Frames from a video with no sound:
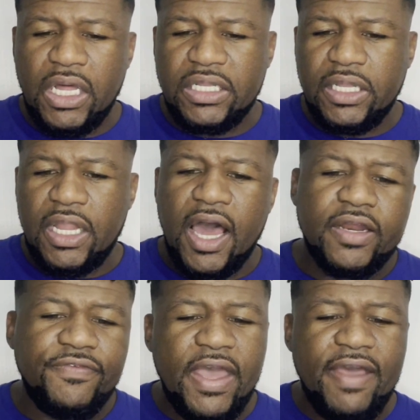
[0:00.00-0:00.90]
a lot
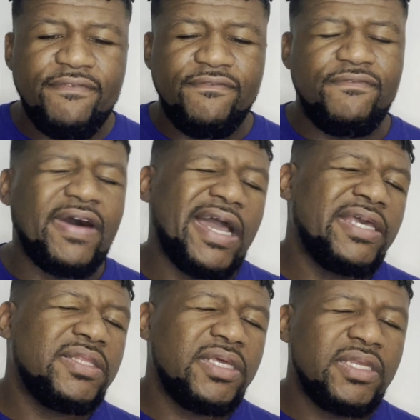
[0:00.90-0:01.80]
of that
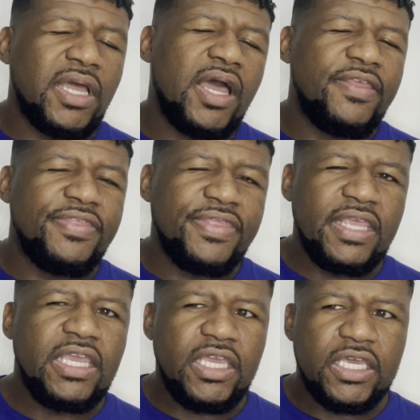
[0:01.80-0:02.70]
violet, I
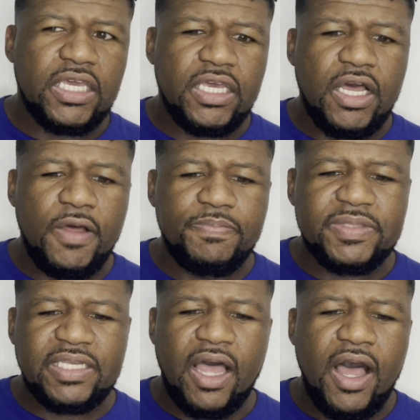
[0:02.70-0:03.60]
think, up
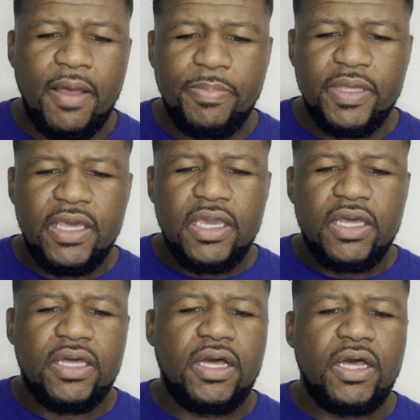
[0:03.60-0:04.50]
top.
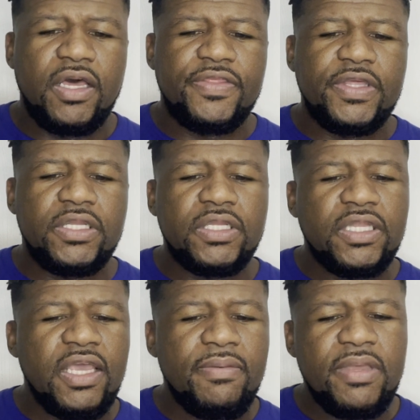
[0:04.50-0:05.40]
The
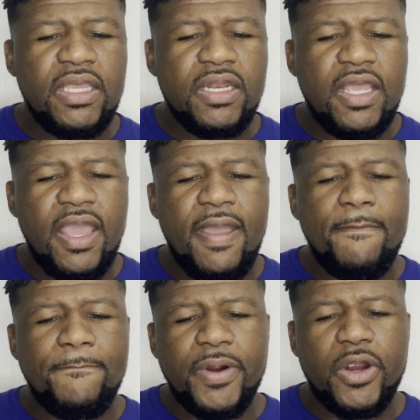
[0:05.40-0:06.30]
lemon
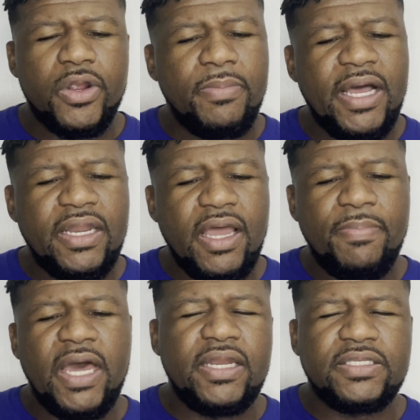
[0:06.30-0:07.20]
and bergamot, I'm
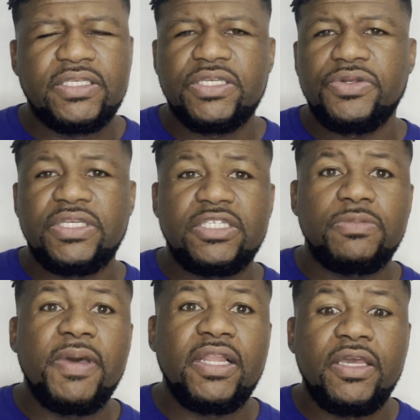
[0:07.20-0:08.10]
not necessarily
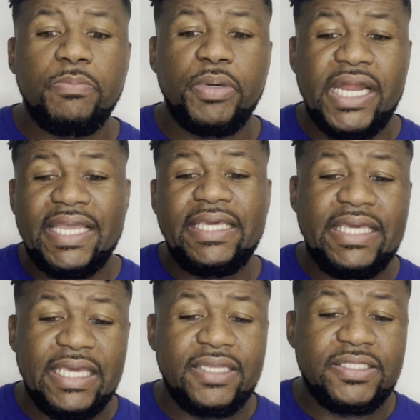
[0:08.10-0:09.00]
smelling, but I
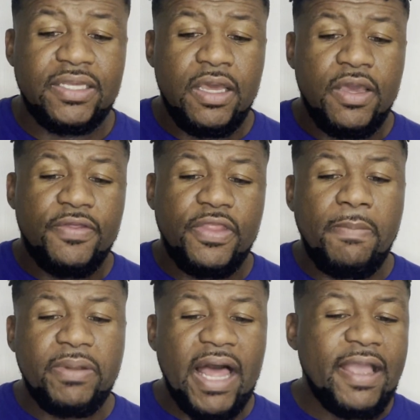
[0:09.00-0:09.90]
get the
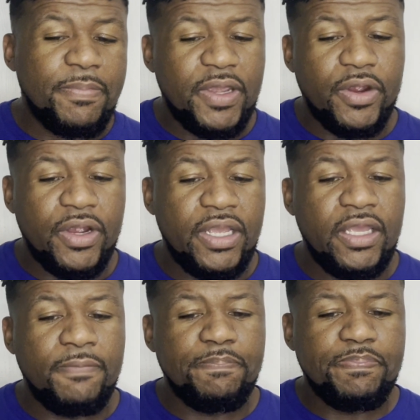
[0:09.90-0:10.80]

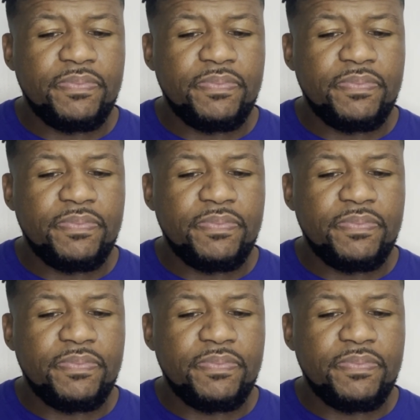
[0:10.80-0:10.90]
blackberry.